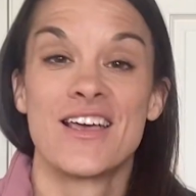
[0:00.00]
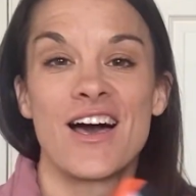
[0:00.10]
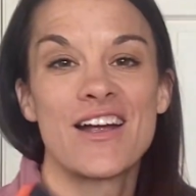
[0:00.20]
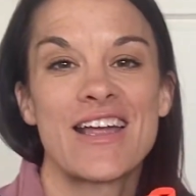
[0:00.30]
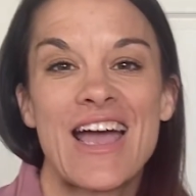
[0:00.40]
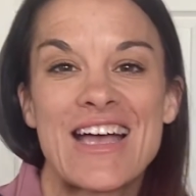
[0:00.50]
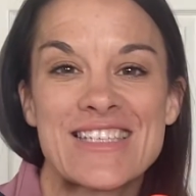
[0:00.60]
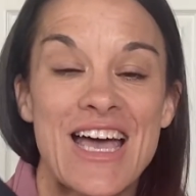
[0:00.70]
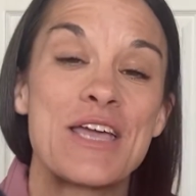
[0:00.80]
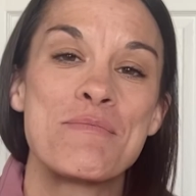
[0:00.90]
All right, guys,
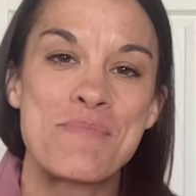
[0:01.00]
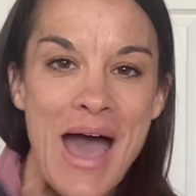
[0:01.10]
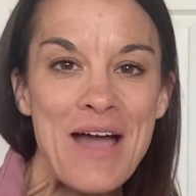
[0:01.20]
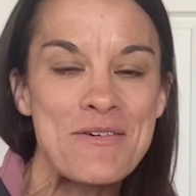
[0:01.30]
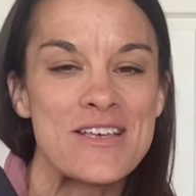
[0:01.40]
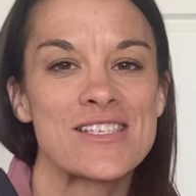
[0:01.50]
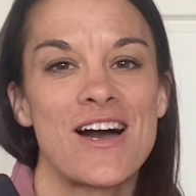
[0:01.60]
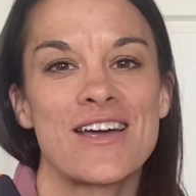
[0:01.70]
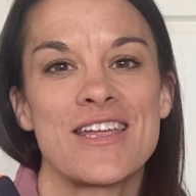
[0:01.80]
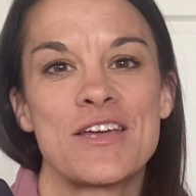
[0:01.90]
I am back with the
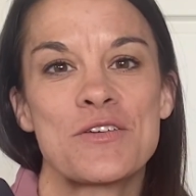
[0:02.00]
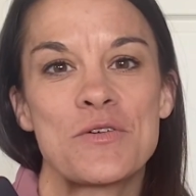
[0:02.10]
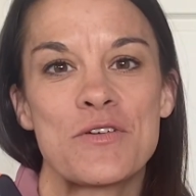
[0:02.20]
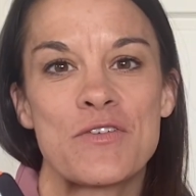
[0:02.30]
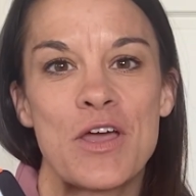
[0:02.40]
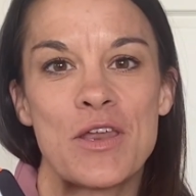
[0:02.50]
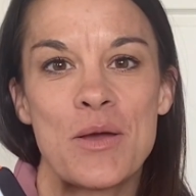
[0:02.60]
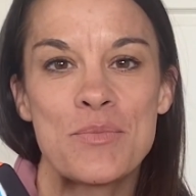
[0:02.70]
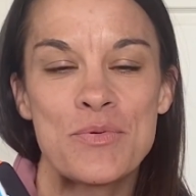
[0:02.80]
Saucony Endorphin